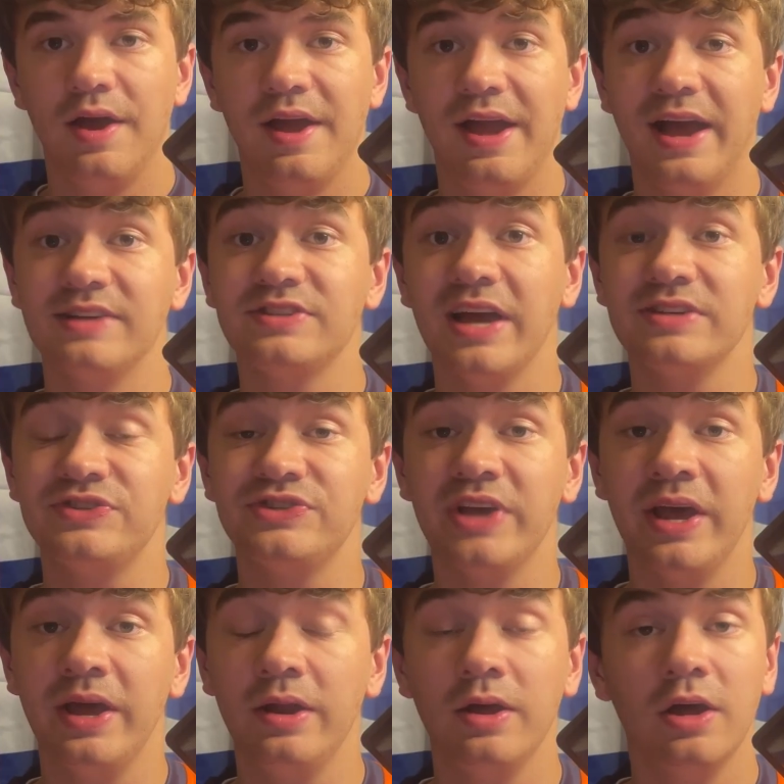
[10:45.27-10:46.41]
As I
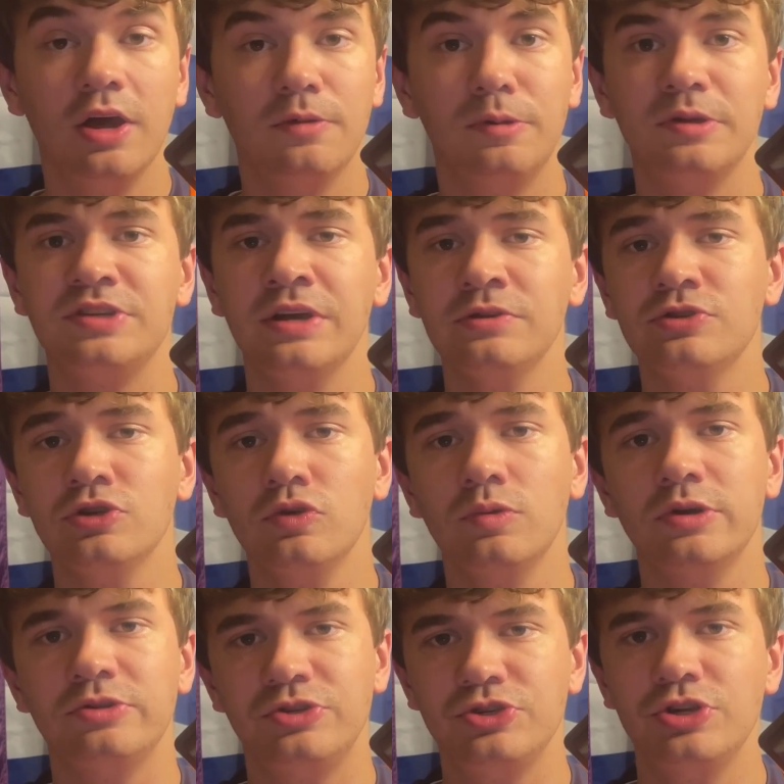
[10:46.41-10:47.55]
said, potential
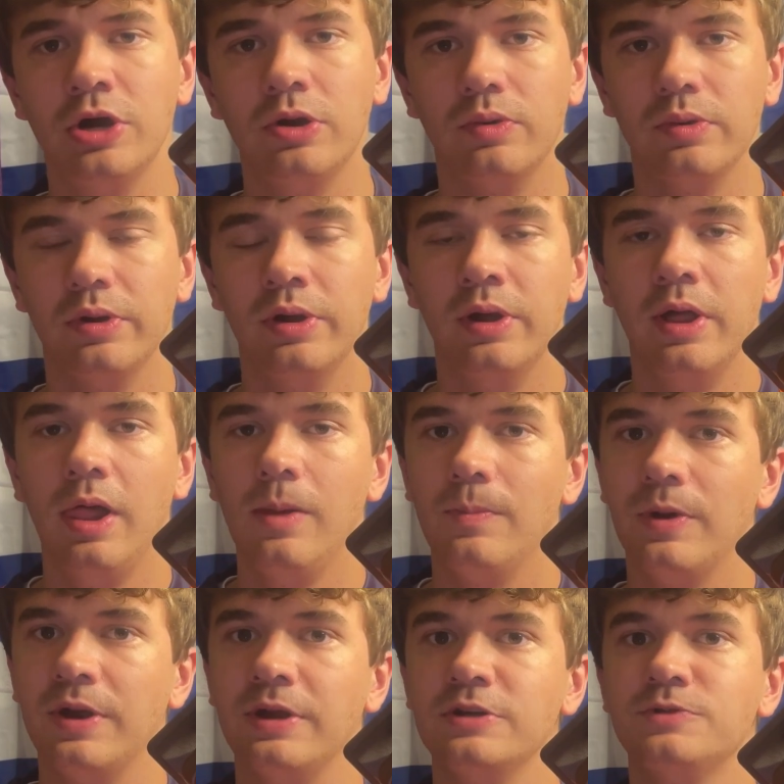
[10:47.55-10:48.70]
was shown,
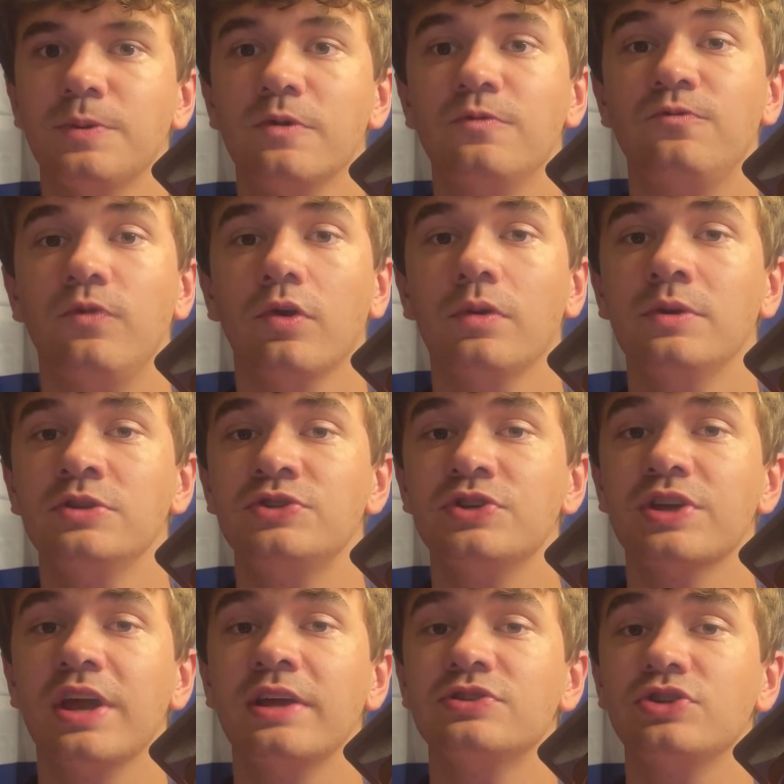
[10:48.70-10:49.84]
but his performance
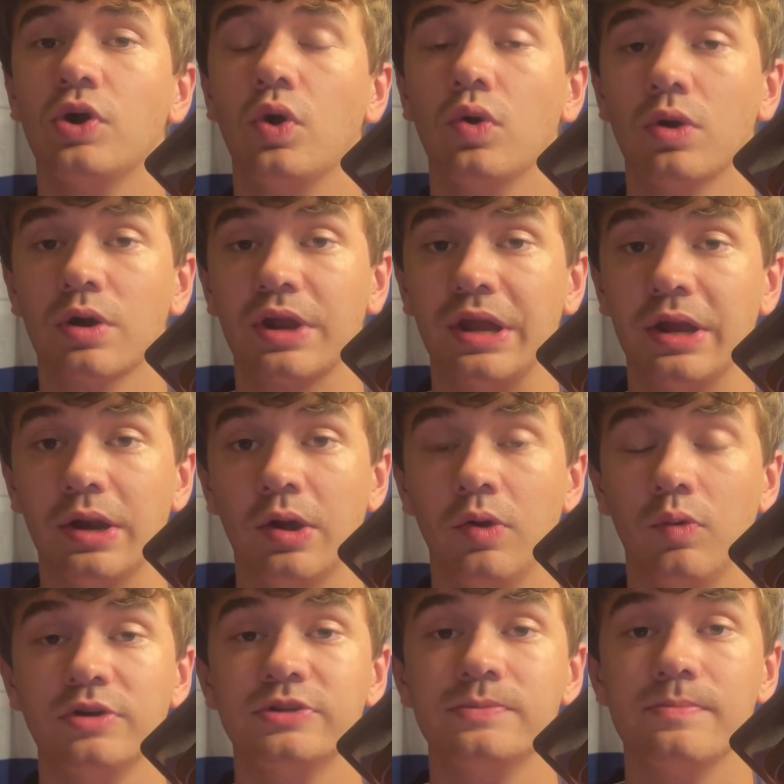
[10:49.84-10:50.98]
against Oregon
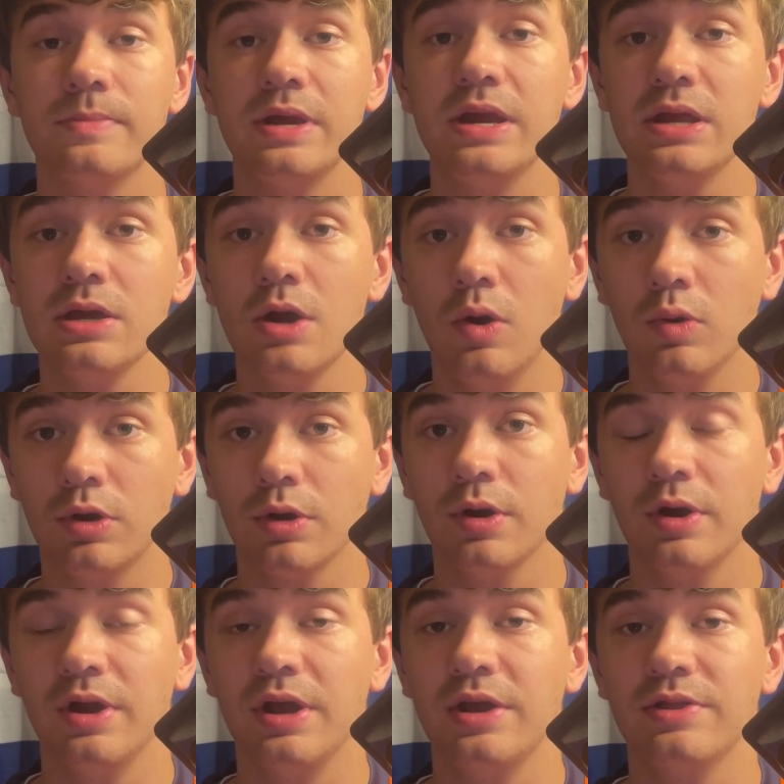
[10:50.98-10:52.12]
was
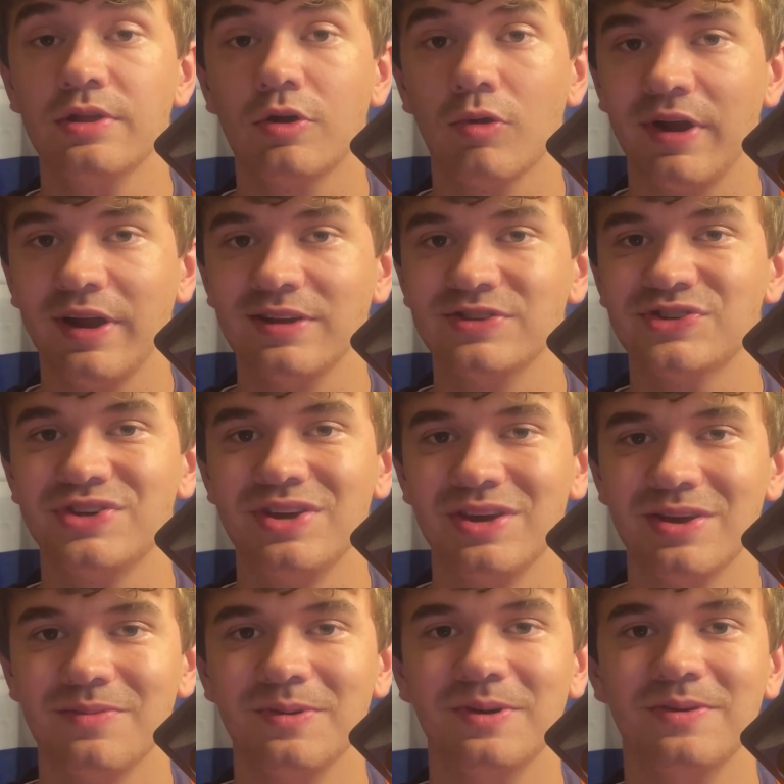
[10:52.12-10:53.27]
mediocre in the grand scheme.